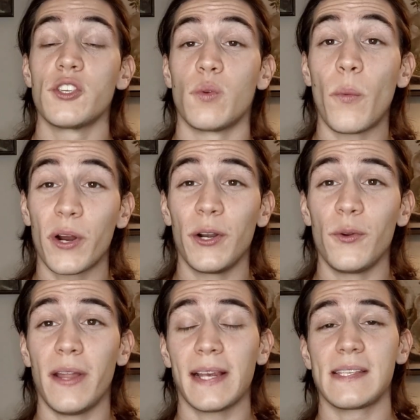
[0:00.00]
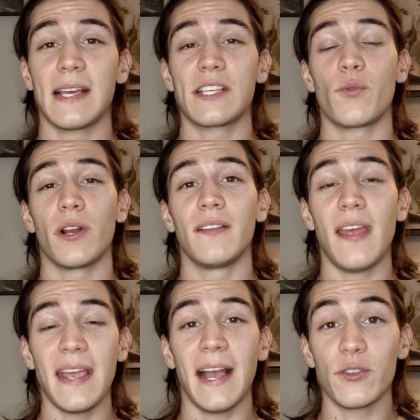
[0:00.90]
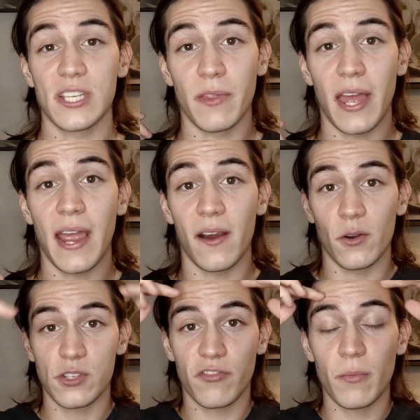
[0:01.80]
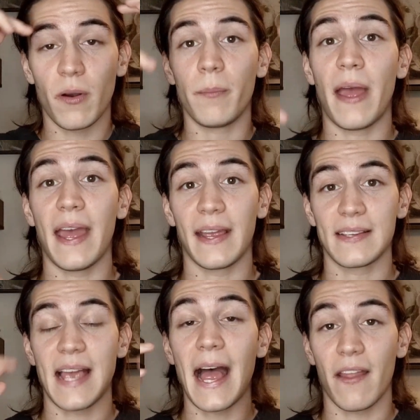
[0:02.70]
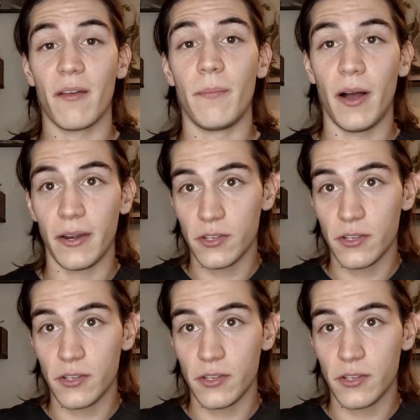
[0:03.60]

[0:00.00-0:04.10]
So what we're gonna do next is actually we're gonna take out some of the hairs from our bangs out of the bun.